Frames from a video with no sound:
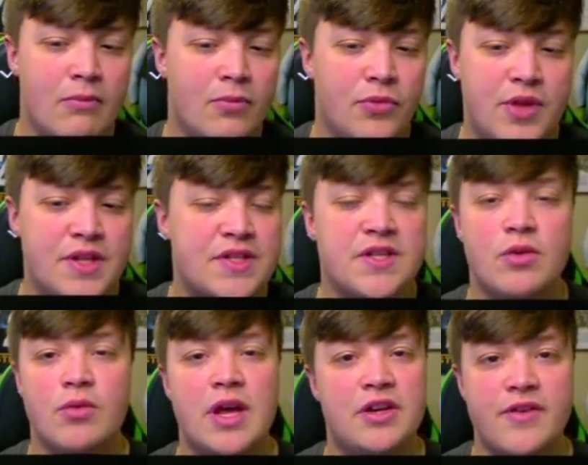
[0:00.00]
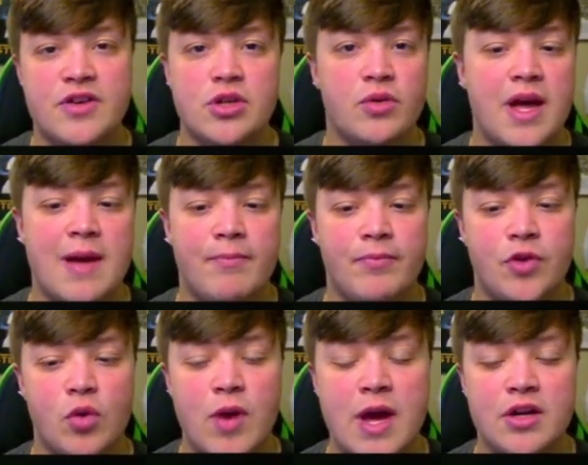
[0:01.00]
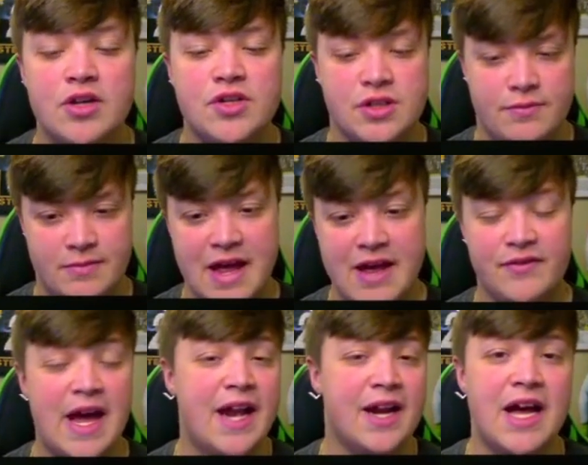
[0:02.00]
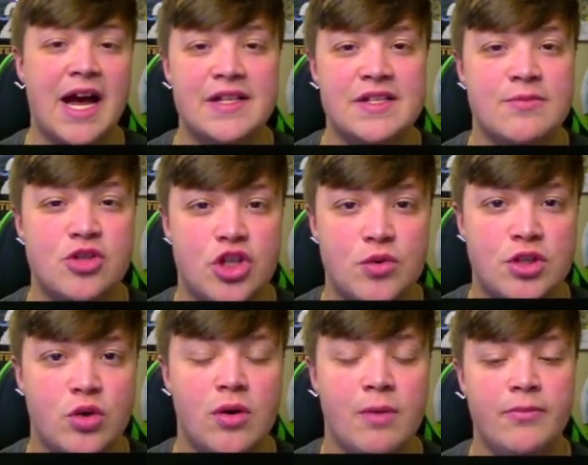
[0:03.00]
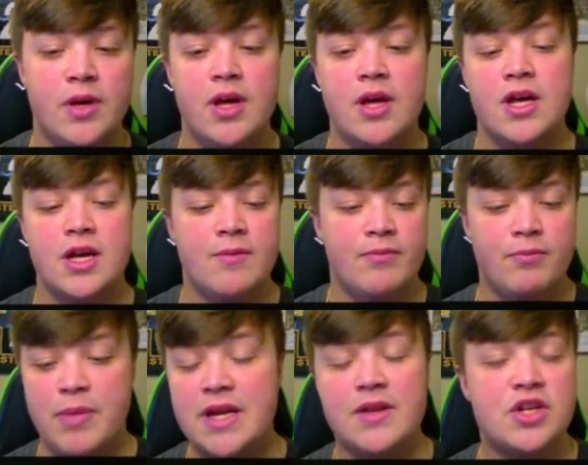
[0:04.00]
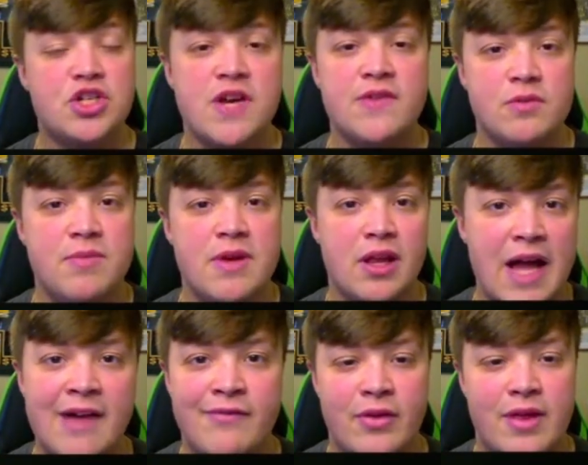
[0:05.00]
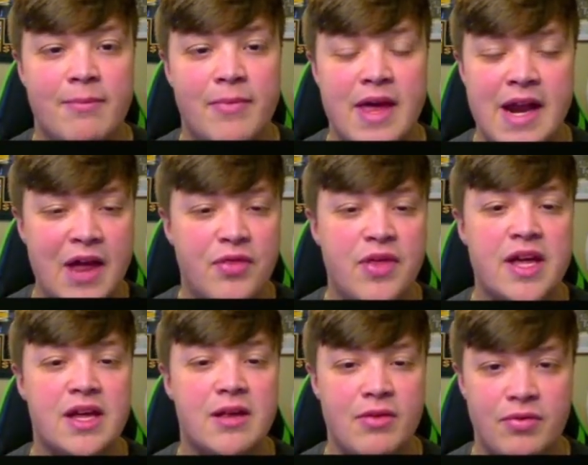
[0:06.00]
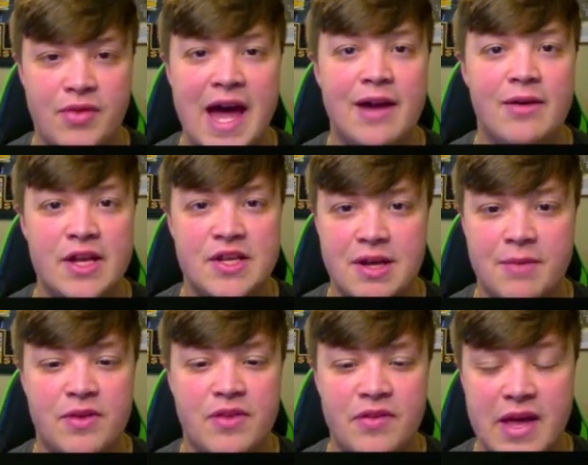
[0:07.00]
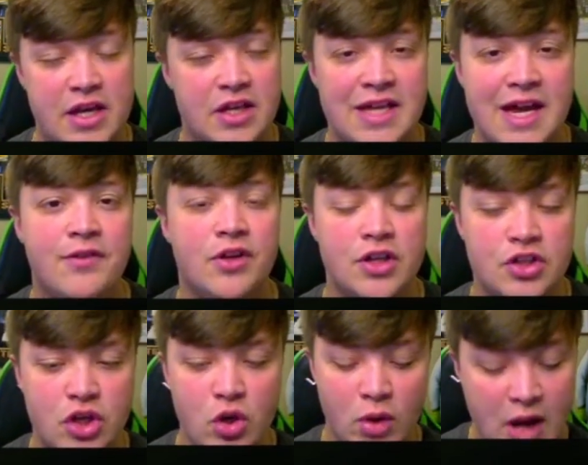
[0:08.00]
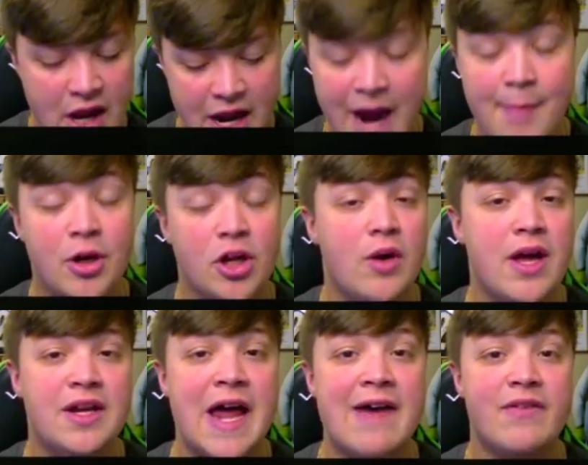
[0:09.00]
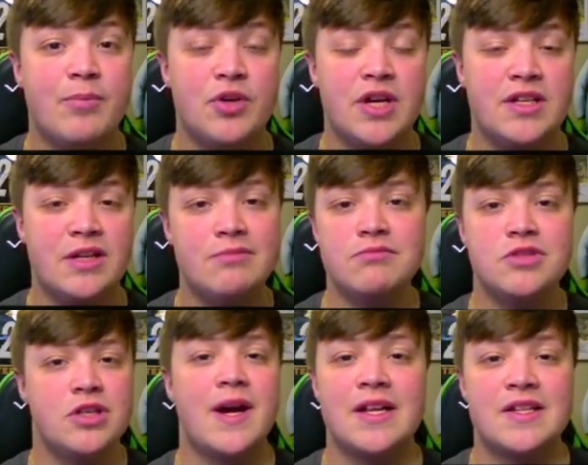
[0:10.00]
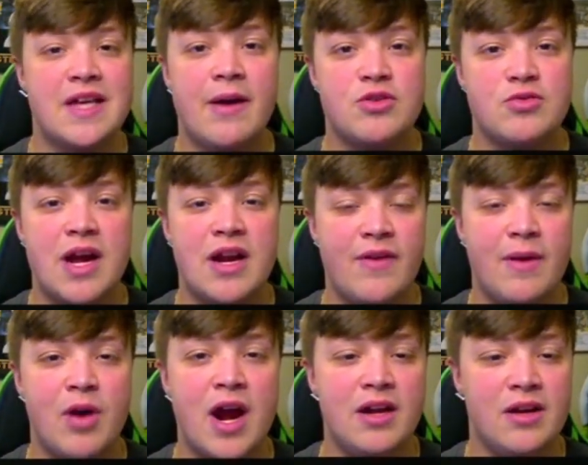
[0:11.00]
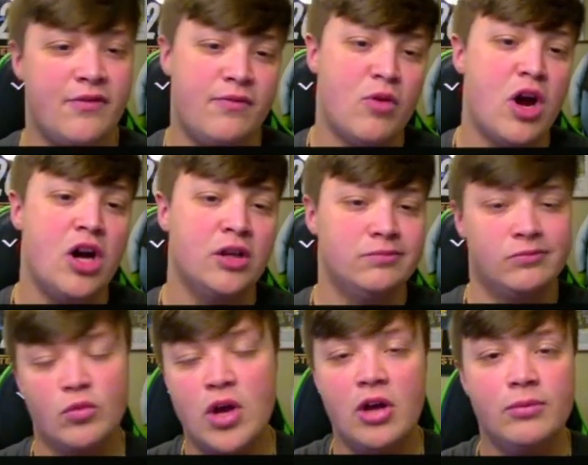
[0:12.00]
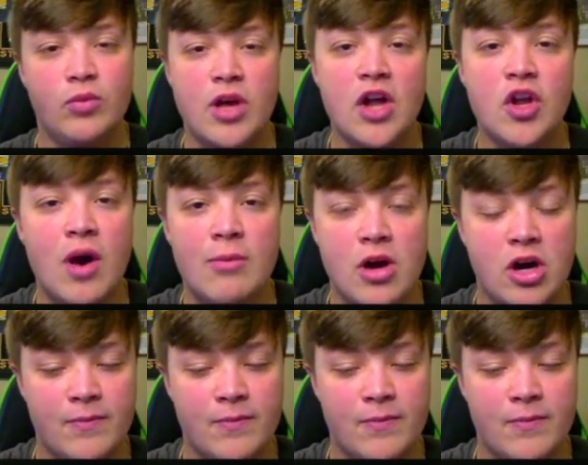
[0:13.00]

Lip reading: this is a divisional game. The Raiders have kind of gotten some juice to them. Beating the Chiefs would be a lot for them, and I think that is something that they could definitely do. I'm going to go ahead and have it predicted so I can say I was right if I'm right, and if I'm wrong, well, we all know I'm wrong.